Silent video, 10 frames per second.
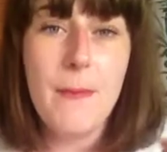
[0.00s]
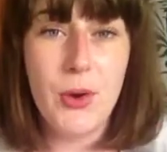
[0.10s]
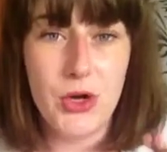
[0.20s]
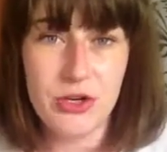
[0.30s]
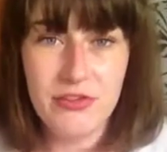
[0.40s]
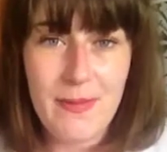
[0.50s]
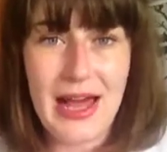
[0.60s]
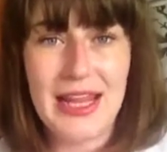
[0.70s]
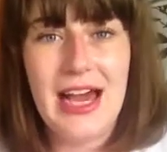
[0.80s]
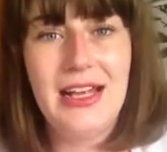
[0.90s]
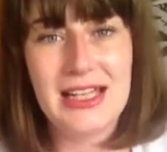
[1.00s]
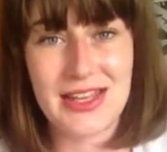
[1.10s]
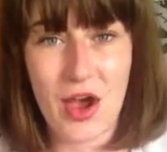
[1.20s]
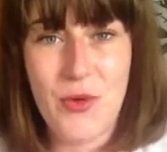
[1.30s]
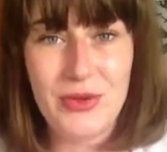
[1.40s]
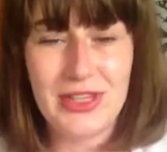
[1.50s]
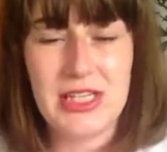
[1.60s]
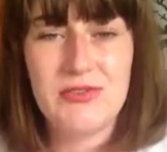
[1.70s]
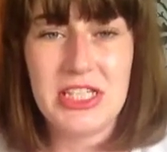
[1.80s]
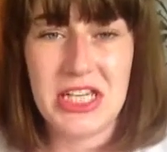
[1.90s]
But enough about that, let's get on with
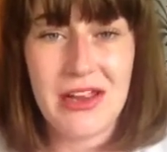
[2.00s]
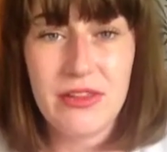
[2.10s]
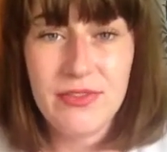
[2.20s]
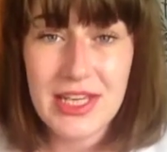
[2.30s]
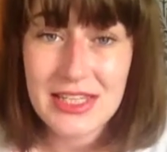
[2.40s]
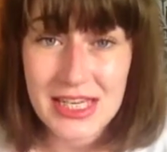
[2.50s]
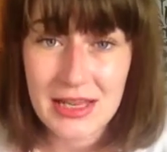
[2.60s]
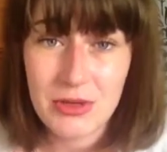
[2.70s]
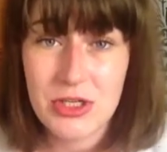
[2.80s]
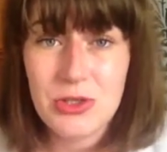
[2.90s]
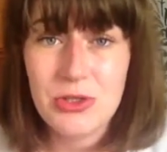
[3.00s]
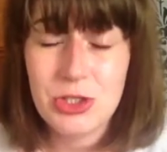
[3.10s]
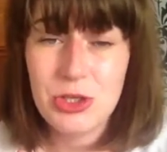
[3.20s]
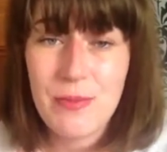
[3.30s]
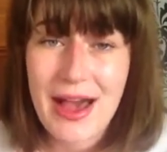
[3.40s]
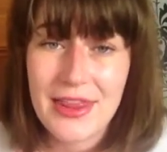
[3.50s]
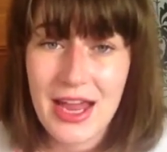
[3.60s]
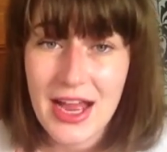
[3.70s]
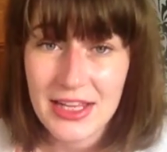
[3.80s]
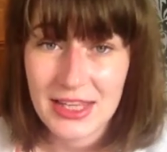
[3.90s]
this video. The first thing I'm going to talk to you about that
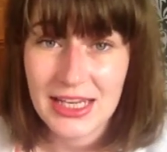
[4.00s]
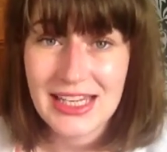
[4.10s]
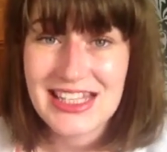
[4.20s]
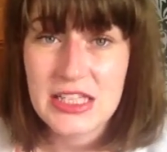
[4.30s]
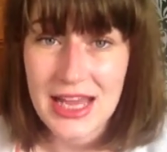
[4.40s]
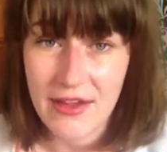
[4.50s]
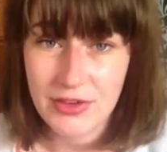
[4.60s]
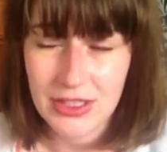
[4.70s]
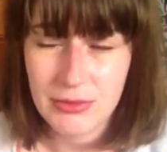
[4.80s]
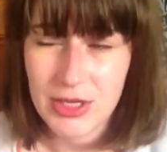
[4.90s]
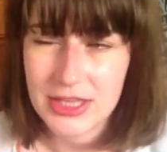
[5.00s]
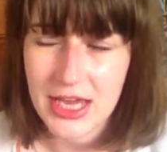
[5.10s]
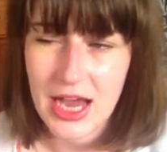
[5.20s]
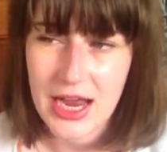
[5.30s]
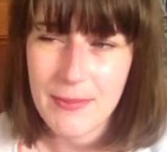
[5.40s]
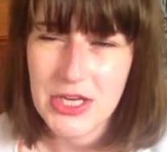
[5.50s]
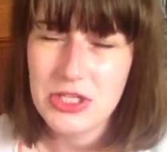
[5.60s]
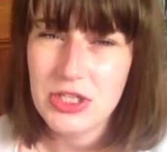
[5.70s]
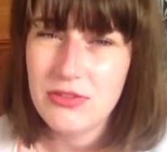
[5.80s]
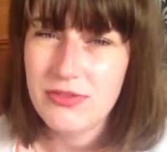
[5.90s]
I think is definitely worth the hype,
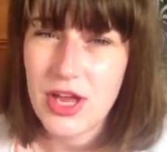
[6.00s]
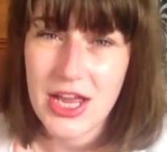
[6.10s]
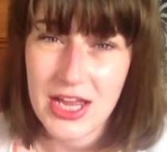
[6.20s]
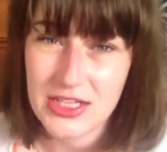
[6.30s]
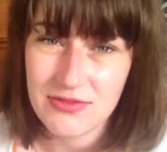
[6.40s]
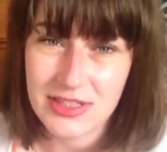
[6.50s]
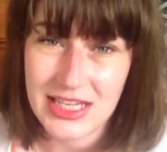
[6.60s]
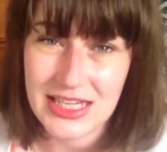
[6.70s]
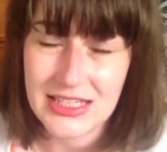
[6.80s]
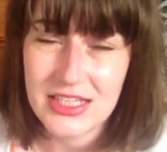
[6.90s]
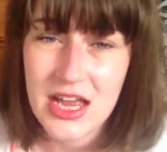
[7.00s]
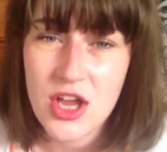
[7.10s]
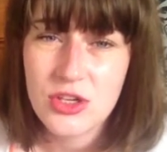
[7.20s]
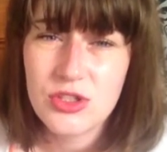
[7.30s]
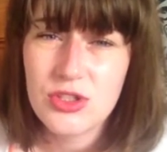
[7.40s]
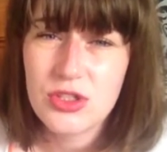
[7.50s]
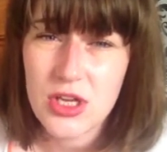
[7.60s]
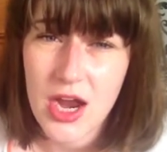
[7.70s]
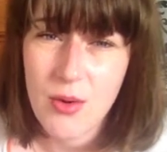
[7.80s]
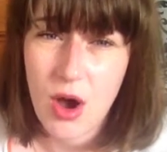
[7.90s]
and you've heard of these
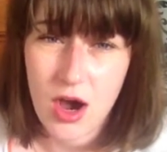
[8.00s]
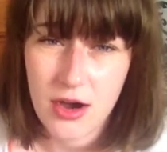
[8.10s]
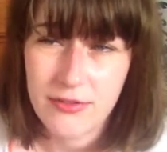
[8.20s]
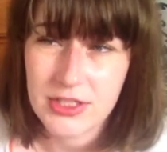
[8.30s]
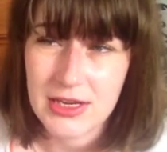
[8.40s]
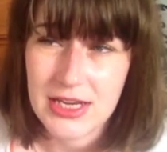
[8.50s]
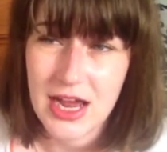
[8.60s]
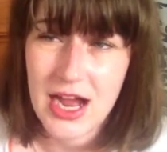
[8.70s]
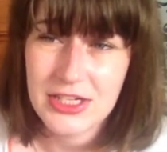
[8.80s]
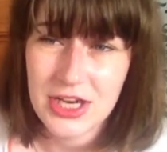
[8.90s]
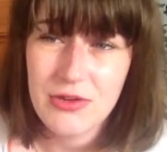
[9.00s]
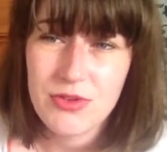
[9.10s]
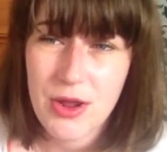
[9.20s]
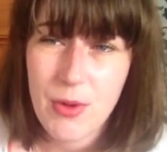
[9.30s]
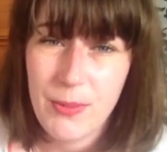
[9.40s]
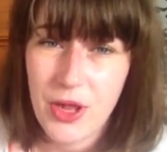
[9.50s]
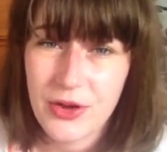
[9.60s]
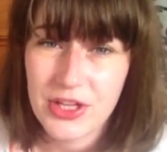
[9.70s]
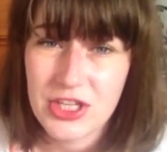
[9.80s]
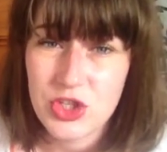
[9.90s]
so often. I don't know a
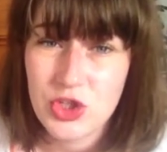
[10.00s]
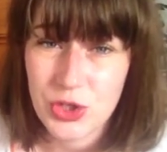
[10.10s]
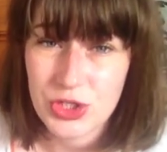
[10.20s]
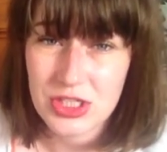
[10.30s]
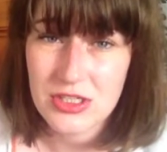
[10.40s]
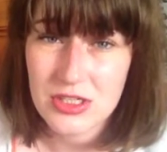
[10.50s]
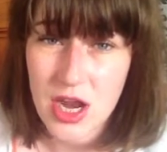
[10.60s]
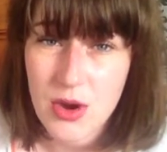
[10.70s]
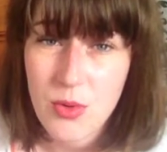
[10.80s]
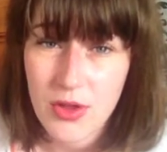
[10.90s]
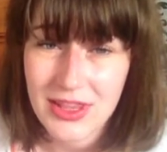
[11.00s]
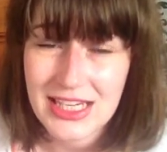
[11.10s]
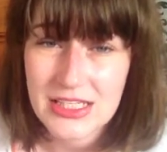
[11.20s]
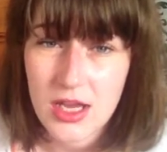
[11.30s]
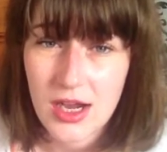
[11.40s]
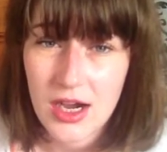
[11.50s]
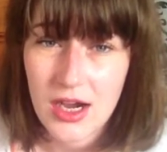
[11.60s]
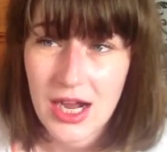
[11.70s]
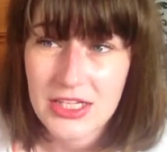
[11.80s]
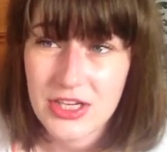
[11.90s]
blogger that doesn't know what these
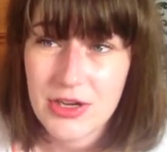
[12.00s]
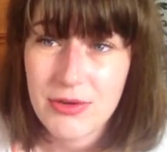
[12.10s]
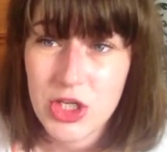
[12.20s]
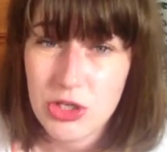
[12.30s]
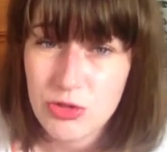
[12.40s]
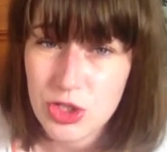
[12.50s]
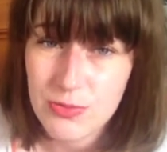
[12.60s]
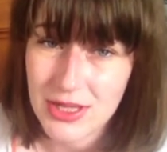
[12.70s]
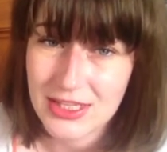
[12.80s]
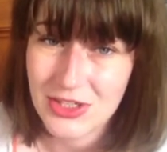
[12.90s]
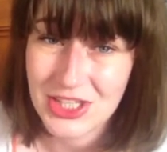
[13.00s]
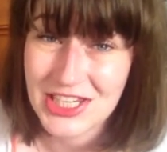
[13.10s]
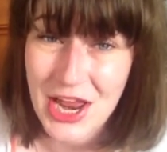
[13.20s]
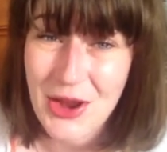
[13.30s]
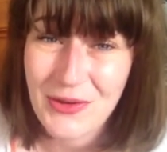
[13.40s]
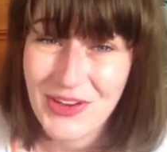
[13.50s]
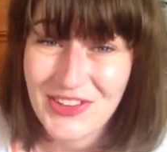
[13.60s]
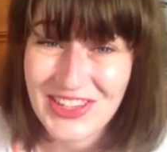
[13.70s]
are. I don't know a YouTuber that doesn't know